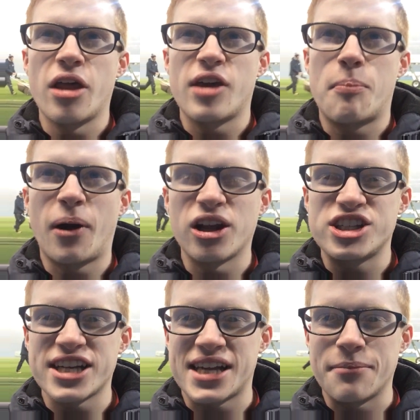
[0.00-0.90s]
the
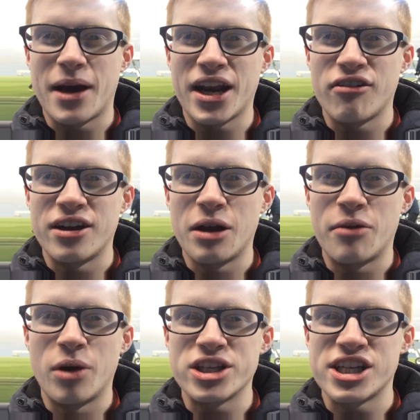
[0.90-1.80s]
apologetic manner
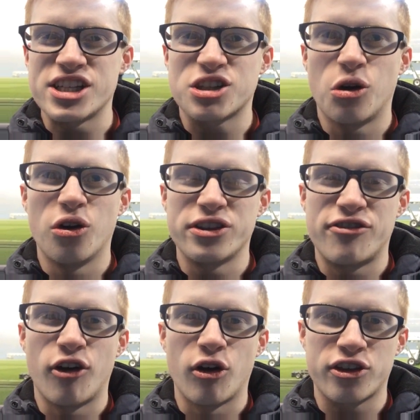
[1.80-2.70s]
in which he scored the
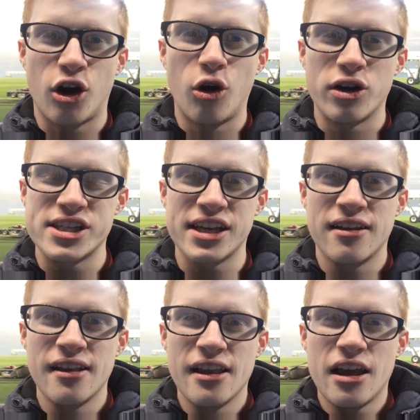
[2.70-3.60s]
4th goal, as he
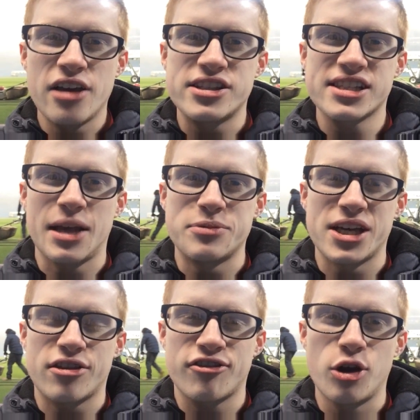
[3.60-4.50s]
slipped
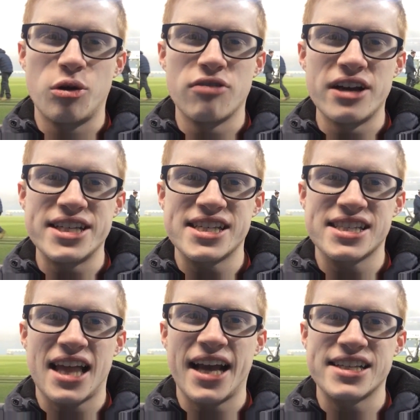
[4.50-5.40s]
it through
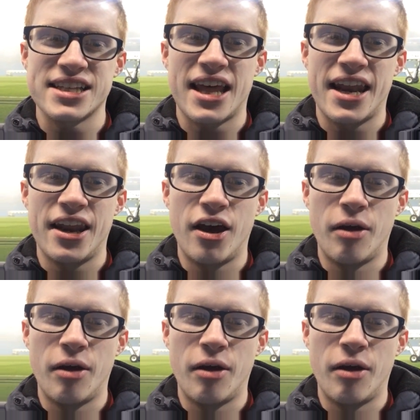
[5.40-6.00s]
Lloris's legs and then